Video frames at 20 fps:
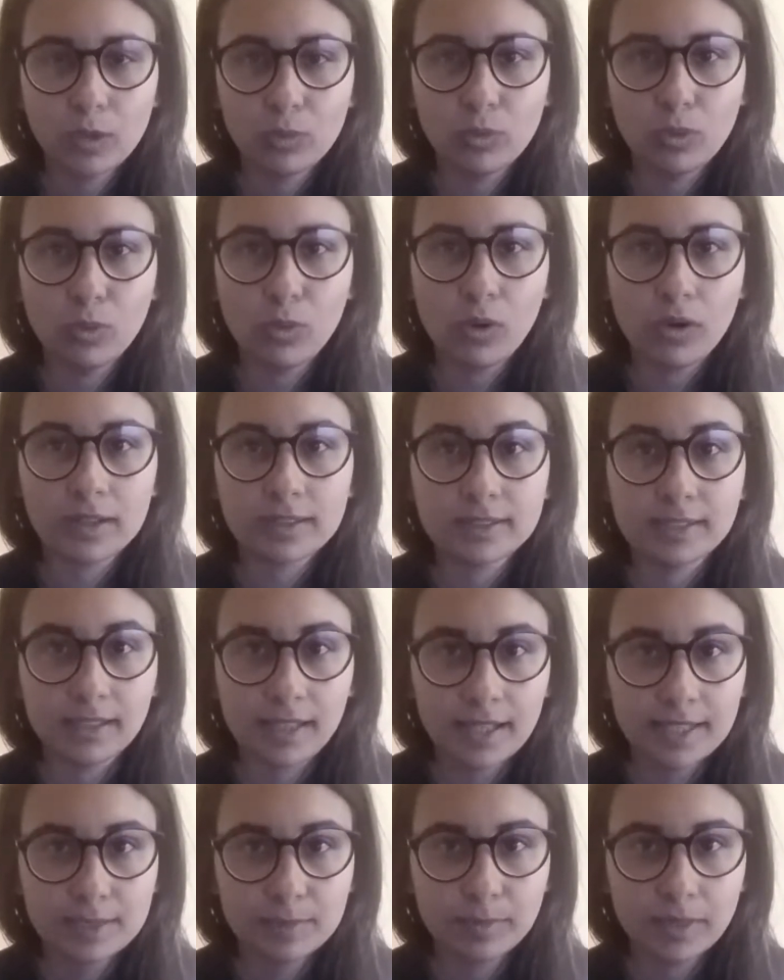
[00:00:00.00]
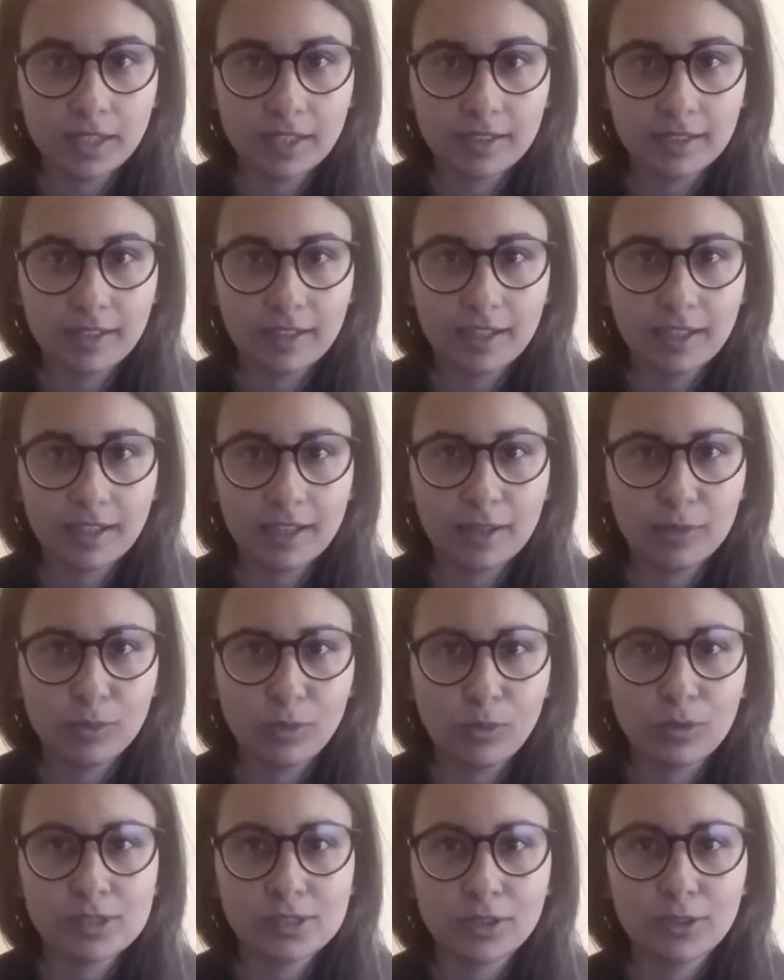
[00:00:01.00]
who was a lesbian
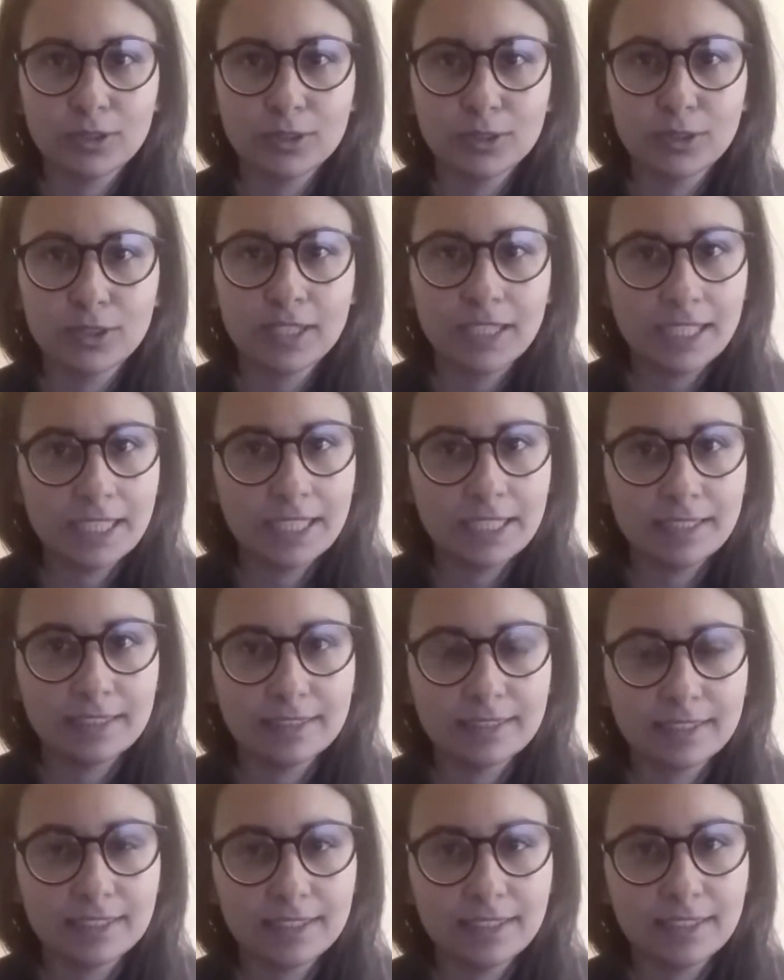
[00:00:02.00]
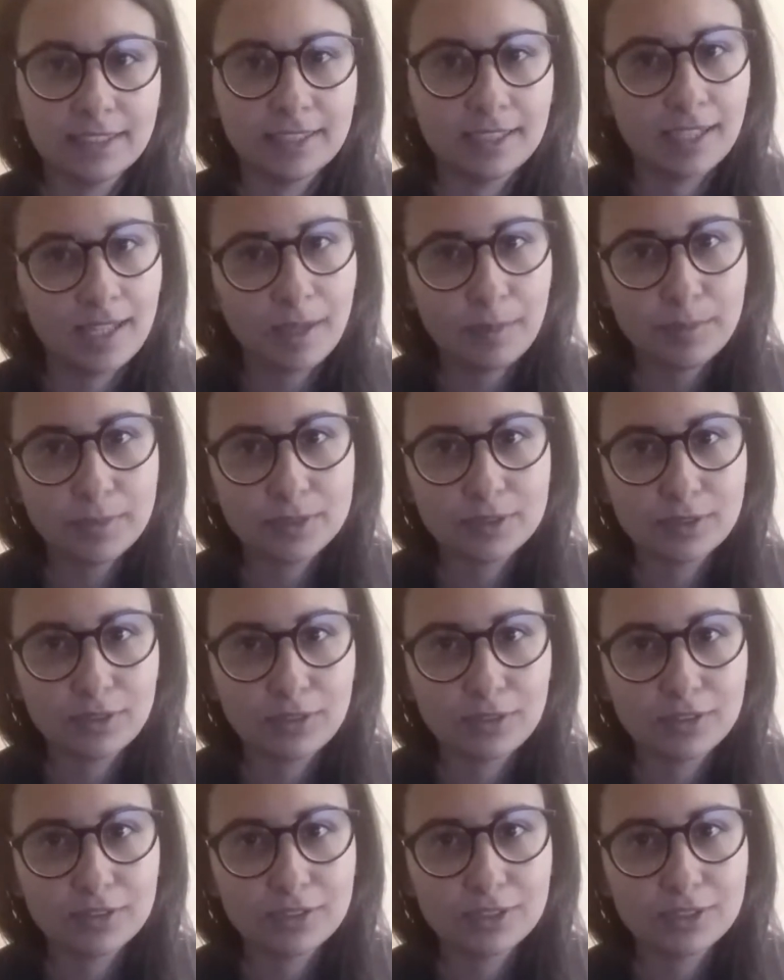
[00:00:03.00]
and was also killed in an episode.